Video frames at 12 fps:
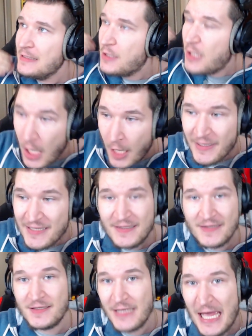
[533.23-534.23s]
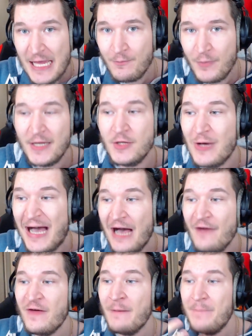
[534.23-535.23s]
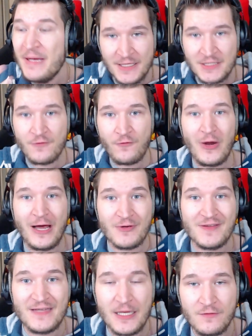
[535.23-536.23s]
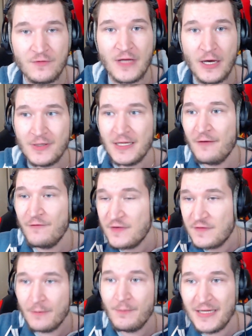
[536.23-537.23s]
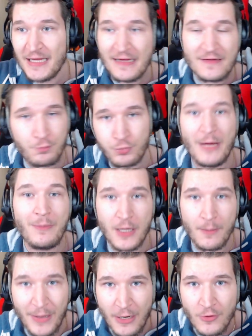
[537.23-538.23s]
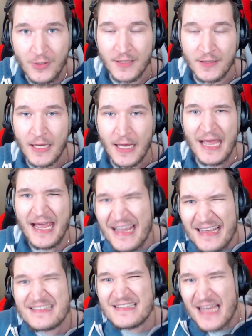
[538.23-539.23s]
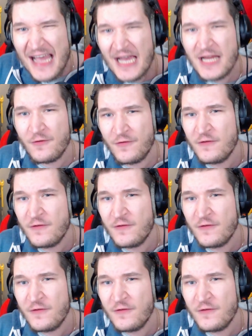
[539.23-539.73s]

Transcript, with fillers: commented gameplay, to have a picture for ourselves without having somebody else brabble about it, is kind of